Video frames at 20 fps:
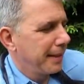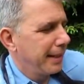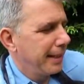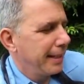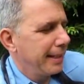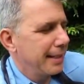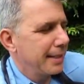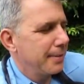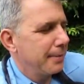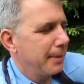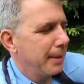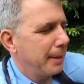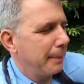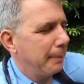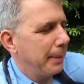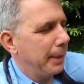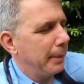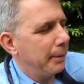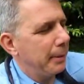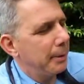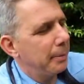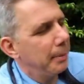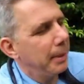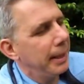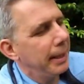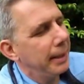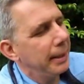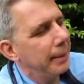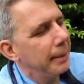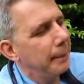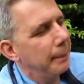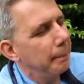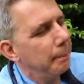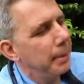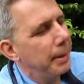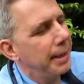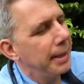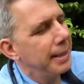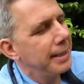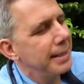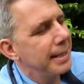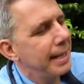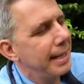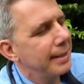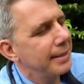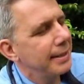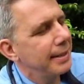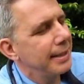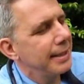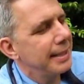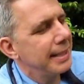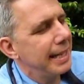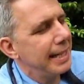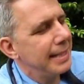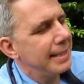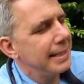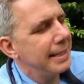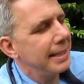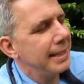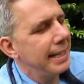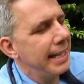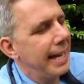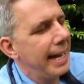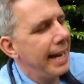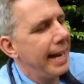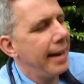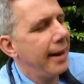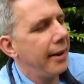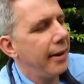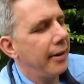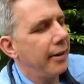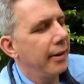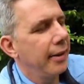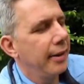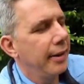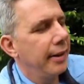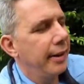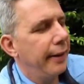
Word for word: He doesn't want to be with me, but he's actually tasting the air.